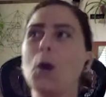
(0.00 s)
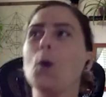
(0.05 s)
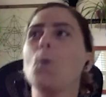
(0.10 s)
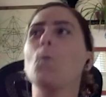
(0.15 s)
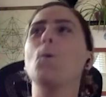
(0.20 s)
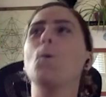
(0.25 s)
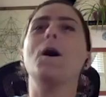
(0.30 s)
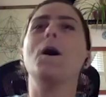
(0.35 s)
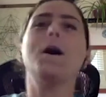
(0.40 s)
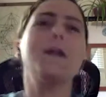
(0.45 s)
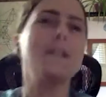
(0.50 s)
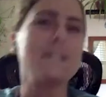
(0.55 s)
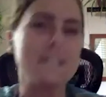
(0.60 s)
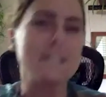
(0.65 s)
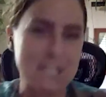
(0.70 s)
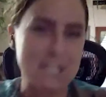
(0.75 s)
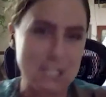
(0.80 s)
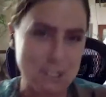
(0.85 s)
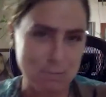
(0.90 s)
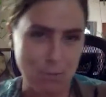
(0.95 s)
What is
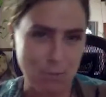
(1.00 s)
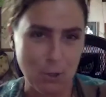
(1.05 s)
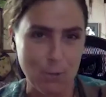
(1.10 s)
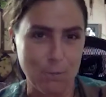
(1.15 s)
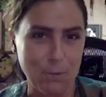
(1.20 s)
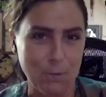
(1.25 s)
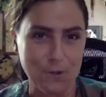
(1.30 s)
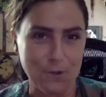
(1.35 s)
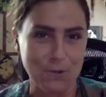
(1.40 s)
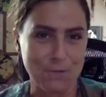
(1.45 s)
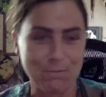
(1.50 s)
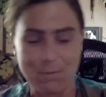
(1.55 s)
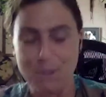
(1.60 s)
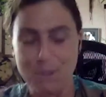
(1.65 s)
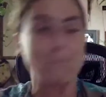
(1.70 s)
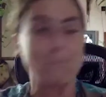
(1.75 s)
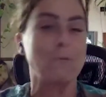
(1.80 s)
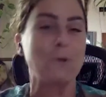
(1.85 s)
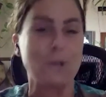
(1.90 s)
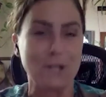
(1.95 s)
this purple
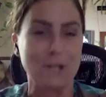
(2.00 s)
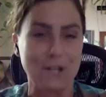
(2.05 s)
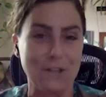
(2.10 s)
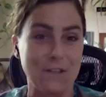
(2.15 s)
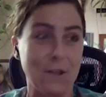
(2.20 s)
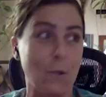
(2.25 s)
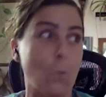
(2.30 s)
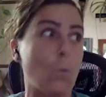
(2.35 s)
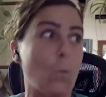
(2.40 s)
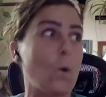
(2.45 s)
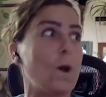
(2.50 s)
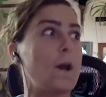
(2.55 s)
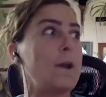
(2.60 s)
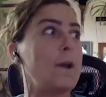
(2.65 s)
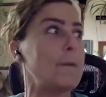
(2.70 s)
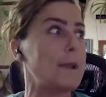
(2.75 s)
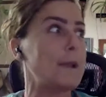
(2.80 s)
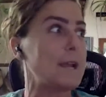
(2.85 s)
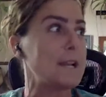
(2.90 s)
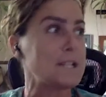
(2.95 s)
people going to think? What
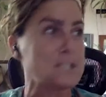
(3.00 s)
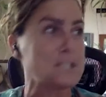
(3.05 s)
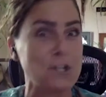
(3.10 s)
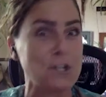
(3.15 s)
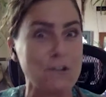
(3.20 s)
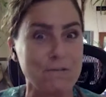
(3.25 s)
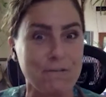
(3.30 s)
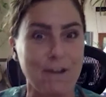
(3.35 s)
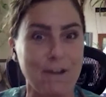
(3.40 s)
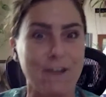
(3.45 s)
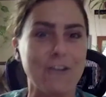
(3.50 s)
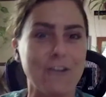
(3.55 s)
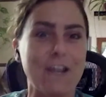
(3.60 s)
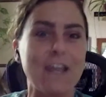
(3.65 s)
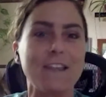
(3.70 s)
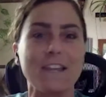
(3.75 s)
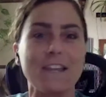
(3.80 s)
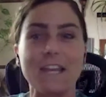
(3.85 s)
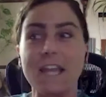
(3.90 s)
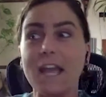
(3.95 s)
am I going to tell your father,
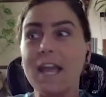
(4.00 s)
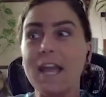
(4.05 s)
right? Like